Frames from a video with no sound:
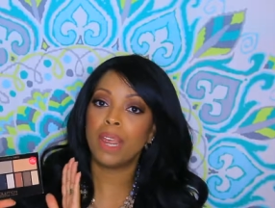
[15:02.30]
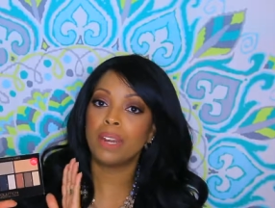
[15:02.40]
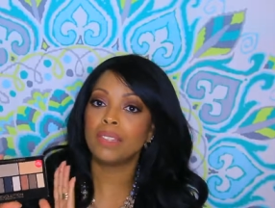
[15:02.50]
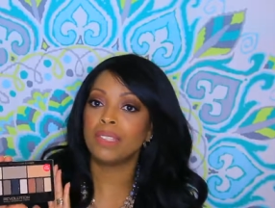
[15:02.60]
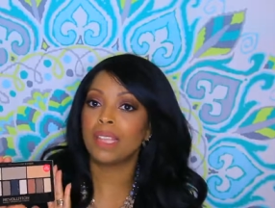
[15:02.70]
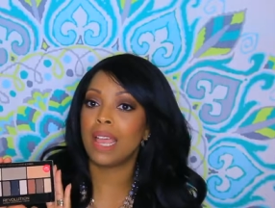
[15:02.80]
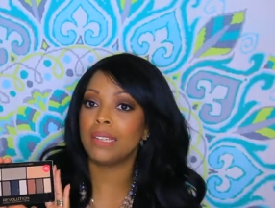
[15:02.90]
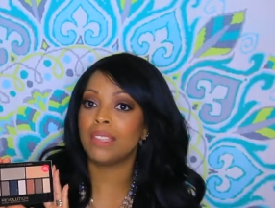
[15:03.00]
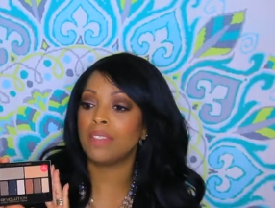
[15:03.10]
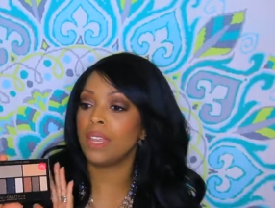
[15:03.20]
out of the
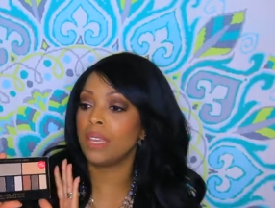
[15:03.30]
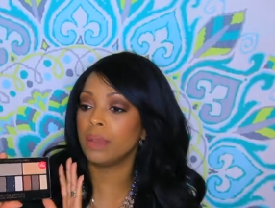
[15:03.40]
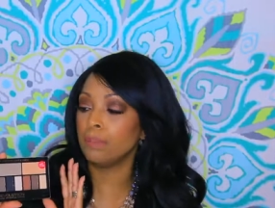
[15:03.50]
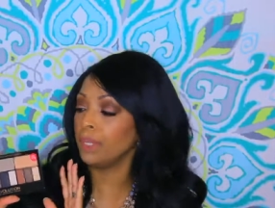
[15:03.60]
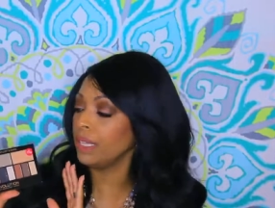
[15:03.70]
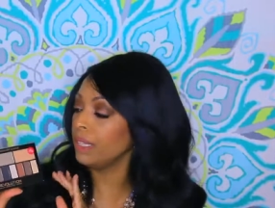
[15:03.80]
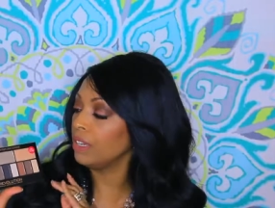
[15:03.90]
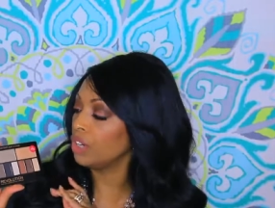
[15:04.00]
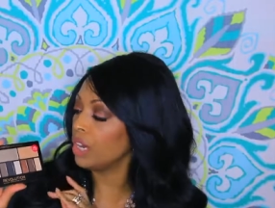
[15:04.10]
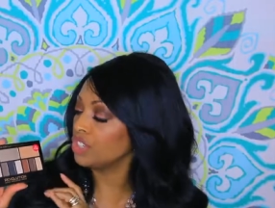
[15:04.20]
sides of it. It completely
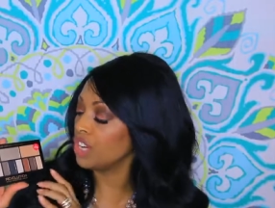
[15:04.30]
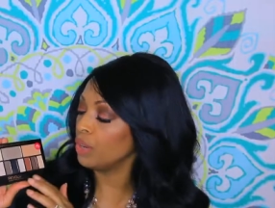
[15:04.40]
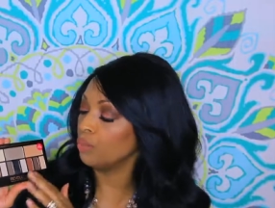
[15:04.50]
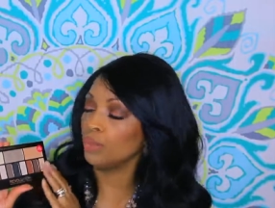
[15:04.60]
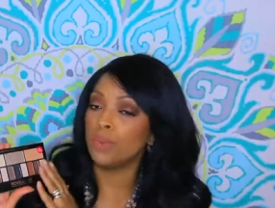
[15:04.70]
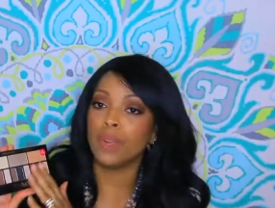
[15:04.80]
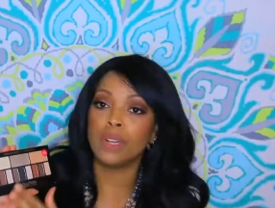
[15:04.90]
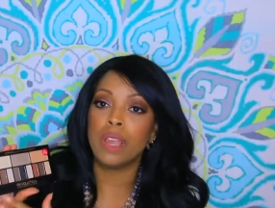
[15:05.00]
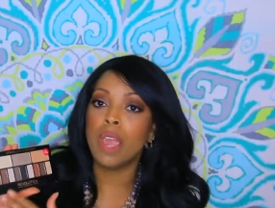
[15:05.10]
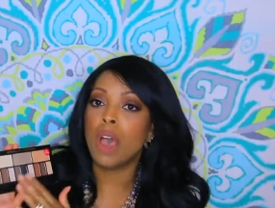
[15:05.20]
crushed and
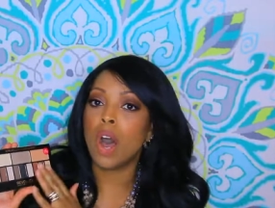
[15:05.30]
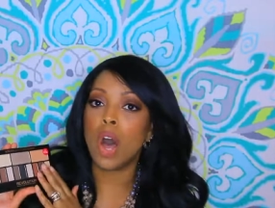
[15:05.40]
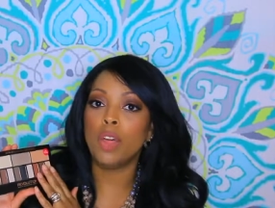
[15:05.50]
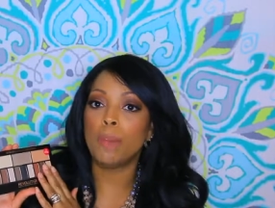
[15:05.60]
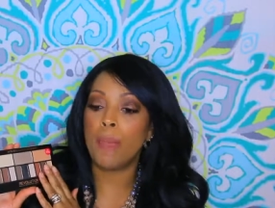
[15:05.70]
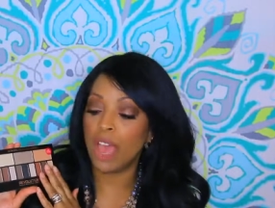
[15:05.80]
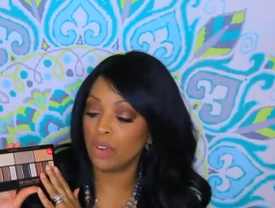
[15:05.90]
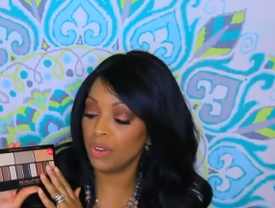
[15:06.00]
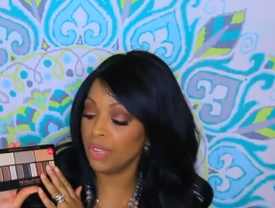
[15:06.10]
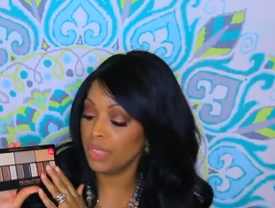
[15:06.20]
ruined all the
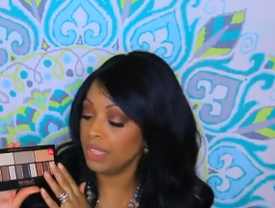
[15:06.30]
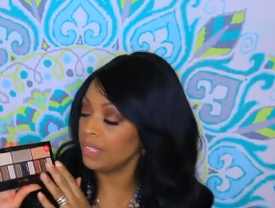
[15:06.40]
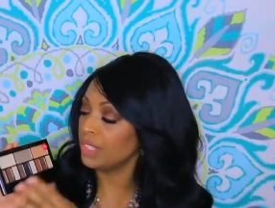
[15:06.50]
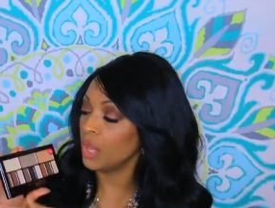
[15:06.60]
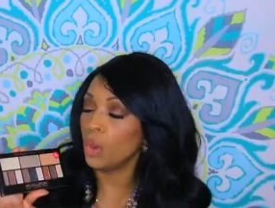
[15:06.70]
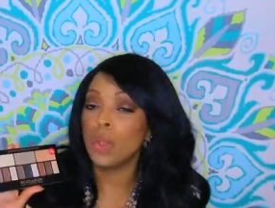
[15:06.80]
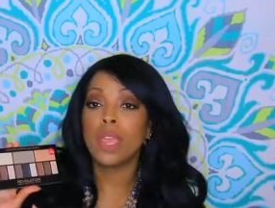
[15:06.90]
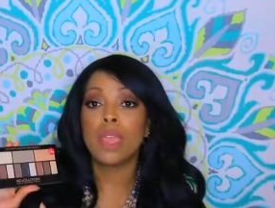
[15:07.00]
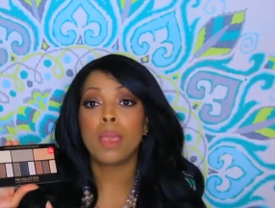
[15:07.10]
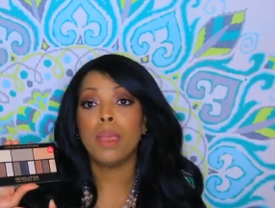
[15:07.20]
powder in this. So
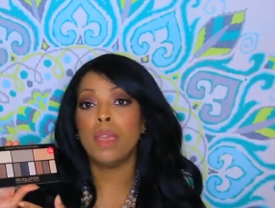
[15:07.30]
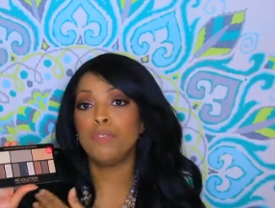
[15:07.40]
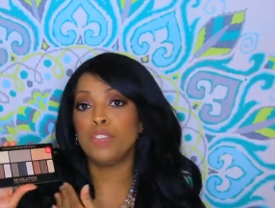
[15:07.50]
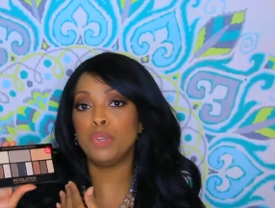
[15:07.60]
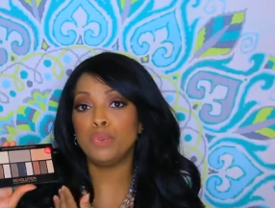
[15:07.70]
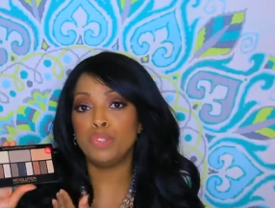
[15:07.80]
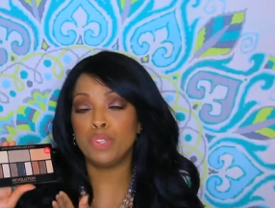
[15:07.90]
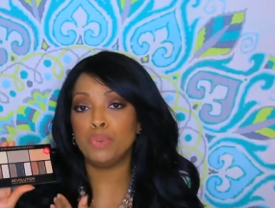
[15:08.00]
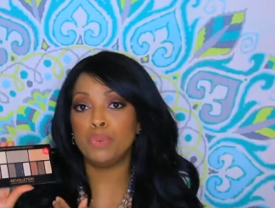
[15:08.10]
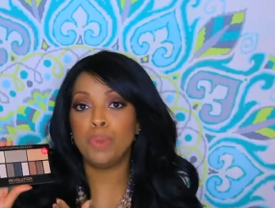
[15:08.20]
if you
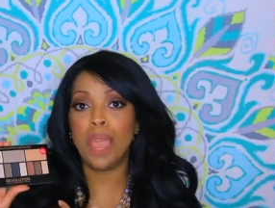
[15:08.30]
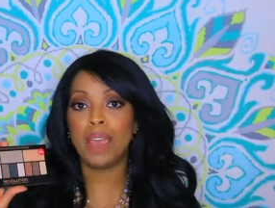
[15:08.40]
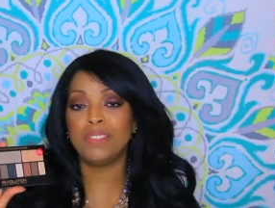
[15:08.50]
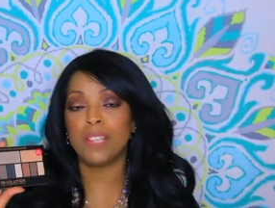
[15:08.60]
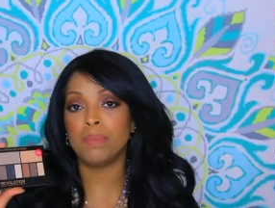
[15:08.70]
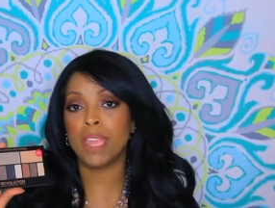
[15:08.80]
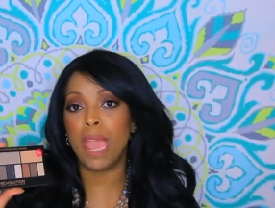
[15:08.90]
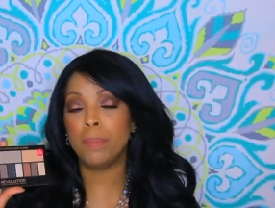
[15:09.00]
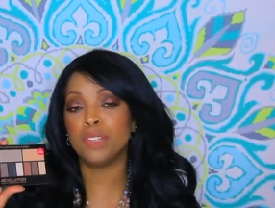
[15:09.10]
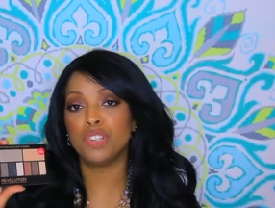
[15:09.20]
do have something
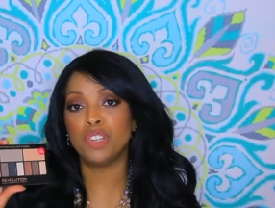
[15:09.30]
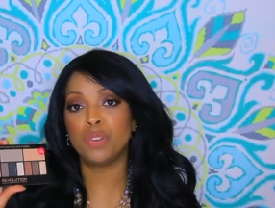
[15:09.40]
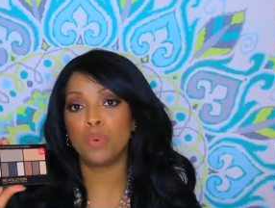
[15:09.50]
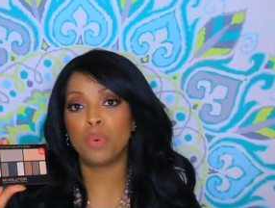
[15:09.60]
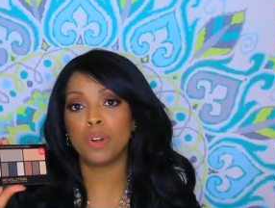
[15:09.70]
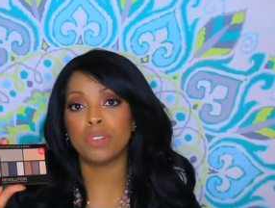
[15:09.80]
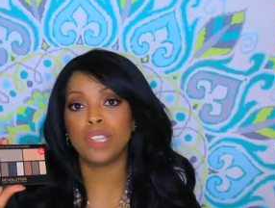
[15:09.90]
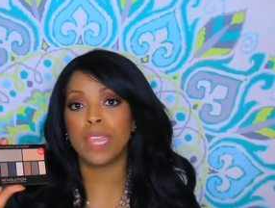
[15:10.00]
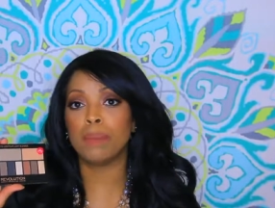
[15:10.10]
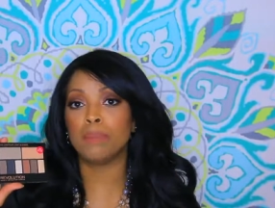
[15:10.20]
happen to your order,
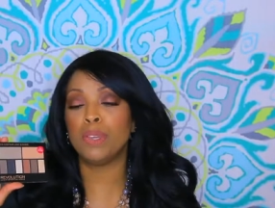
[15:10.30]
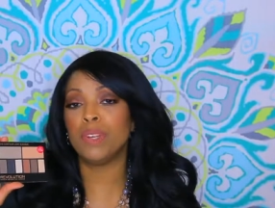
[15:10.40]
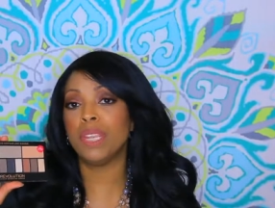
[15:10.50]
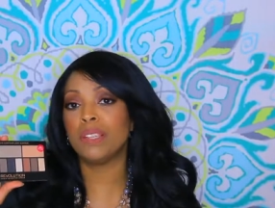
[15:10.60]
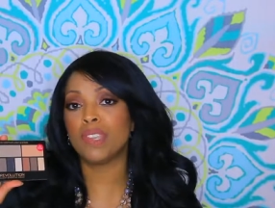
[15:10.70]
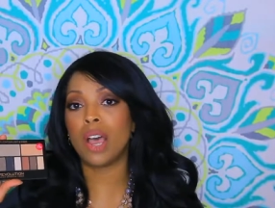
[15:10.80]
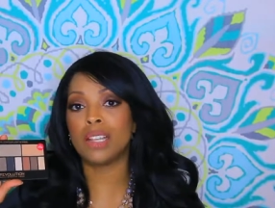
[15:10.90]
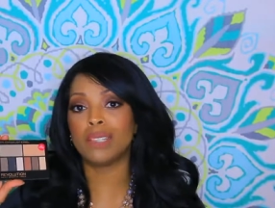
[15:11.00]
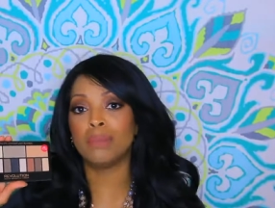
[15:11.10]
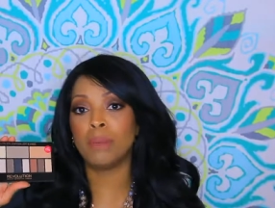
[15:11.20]
Tam Beauty is
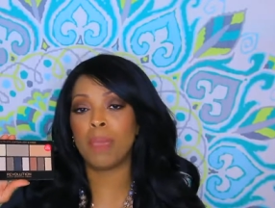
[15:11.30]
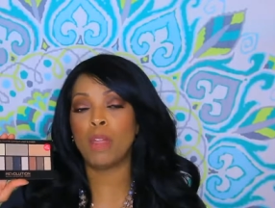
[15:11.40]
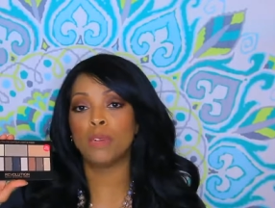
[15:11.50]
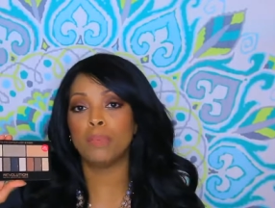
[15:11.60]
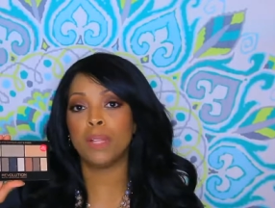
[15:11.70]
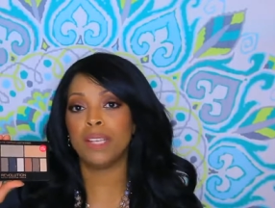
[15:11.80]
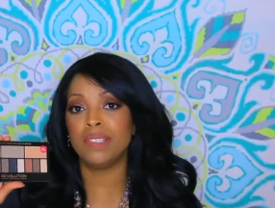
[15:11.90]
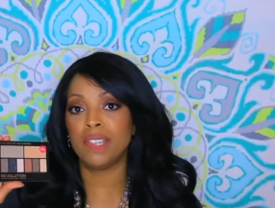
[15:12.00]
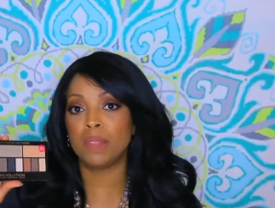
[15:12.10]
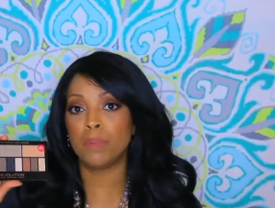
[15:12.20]
awesome about
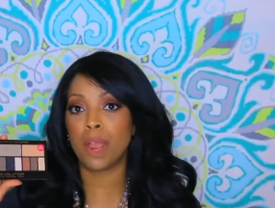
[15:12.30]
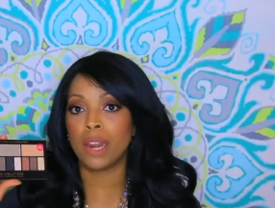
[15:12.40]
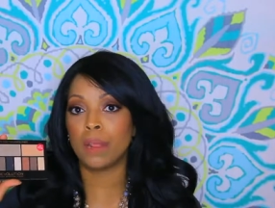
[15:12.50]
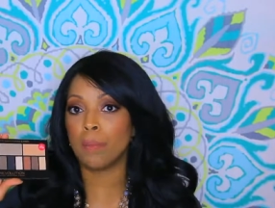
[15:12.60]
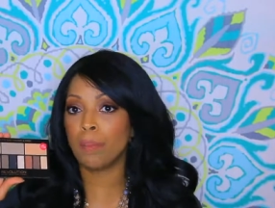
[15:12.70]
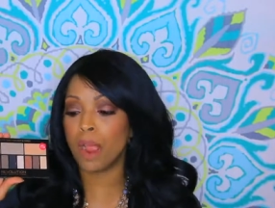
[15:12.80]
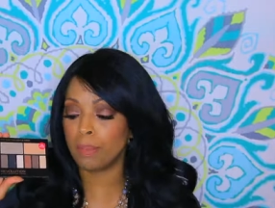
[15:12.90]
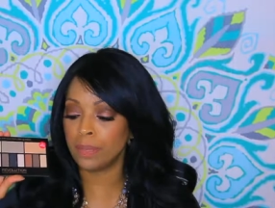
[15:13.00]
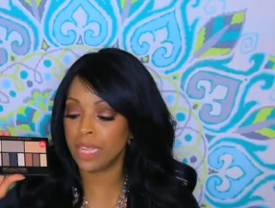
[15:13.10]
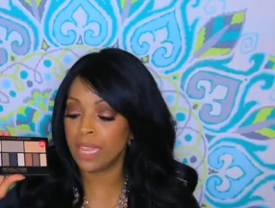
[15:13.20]
replacing the product
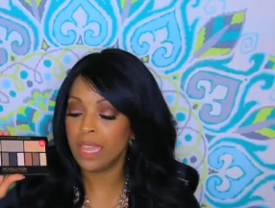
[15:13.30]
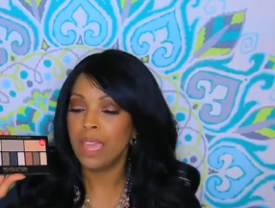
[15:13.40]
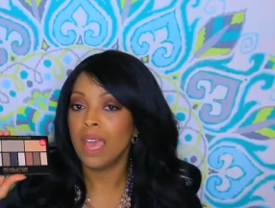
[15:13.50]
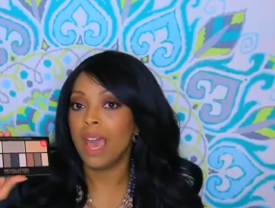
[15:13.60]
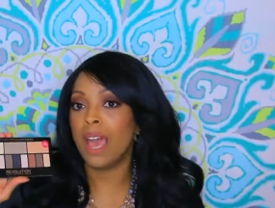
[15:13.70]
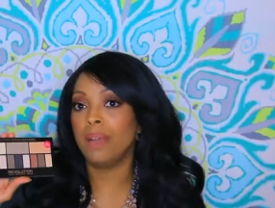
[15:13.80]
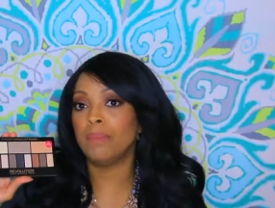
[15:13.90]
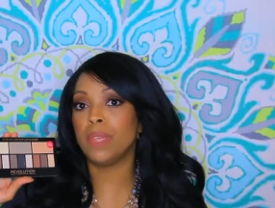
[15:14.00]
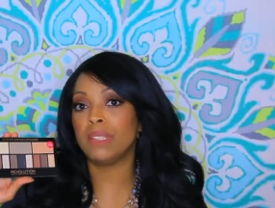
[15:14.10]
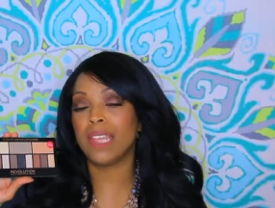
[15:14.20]
promptly.
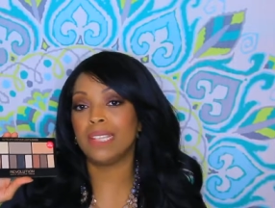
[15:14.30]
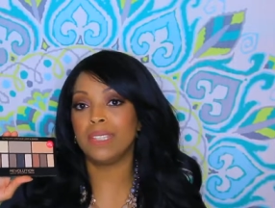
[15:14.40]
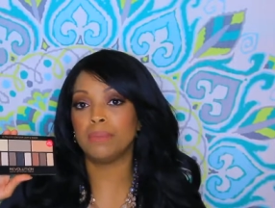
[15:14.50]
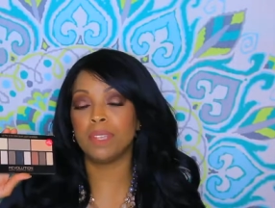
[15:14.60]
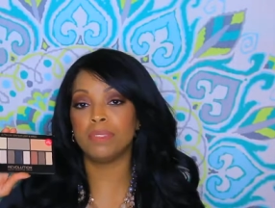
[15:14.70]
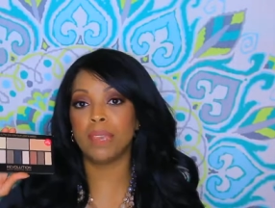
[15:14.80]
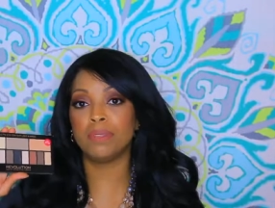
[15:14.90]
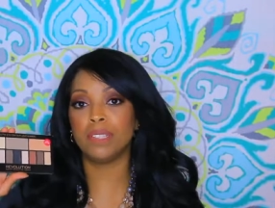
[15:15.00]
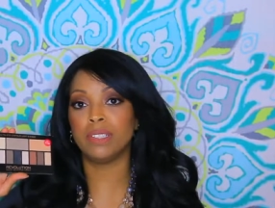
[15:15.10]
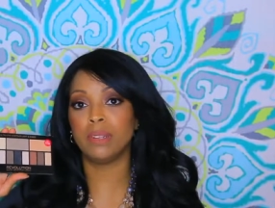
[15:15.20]
Um, it takes them
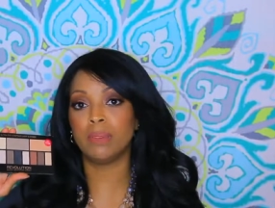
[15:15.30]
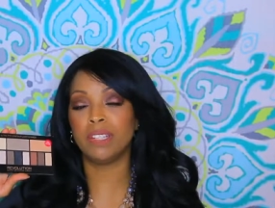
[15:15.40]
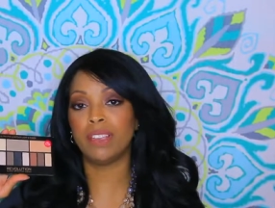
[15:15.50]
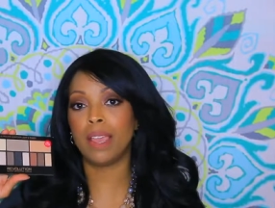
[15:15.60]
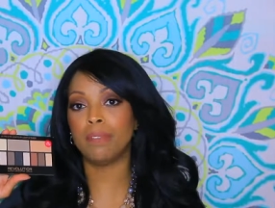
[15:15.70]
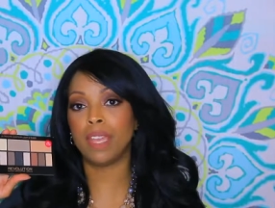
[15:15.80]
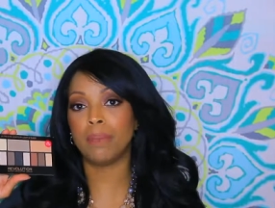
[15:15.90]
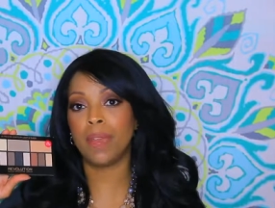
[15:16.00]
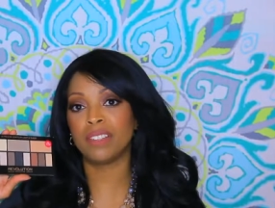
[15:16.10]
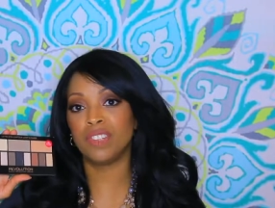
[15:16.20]
sometimes a little bit of time to
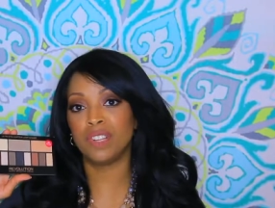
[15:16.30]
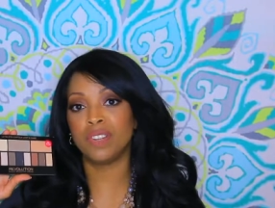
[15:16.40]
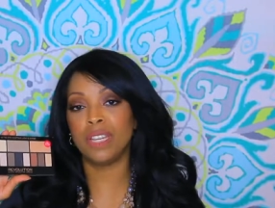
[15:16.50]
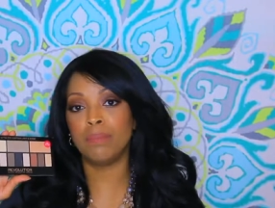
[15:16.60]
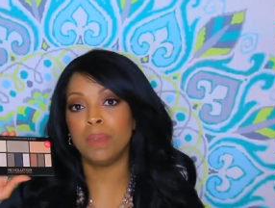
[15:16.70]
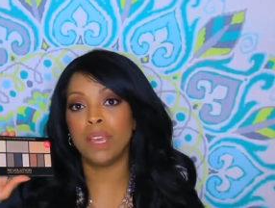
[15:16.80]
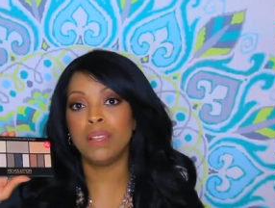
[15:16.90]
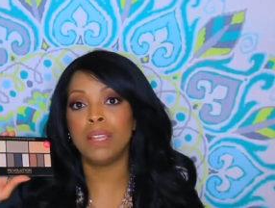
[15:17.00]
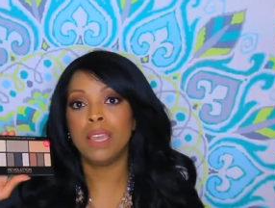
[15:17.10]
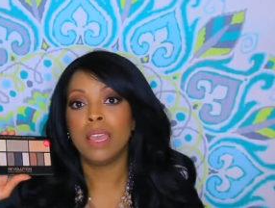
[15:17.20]
get back to your
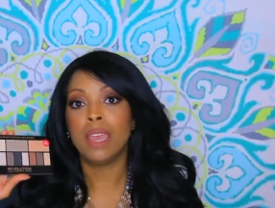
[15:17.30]
email